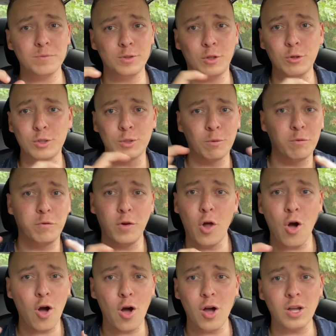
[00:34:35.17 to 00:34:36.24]
Do some
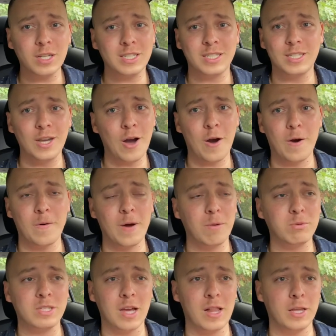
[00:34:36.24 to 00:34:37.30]
vlogs, yo. I'm
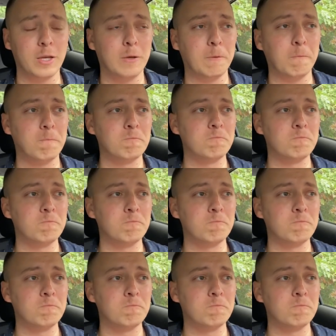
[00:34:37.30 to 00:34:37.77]
telling you.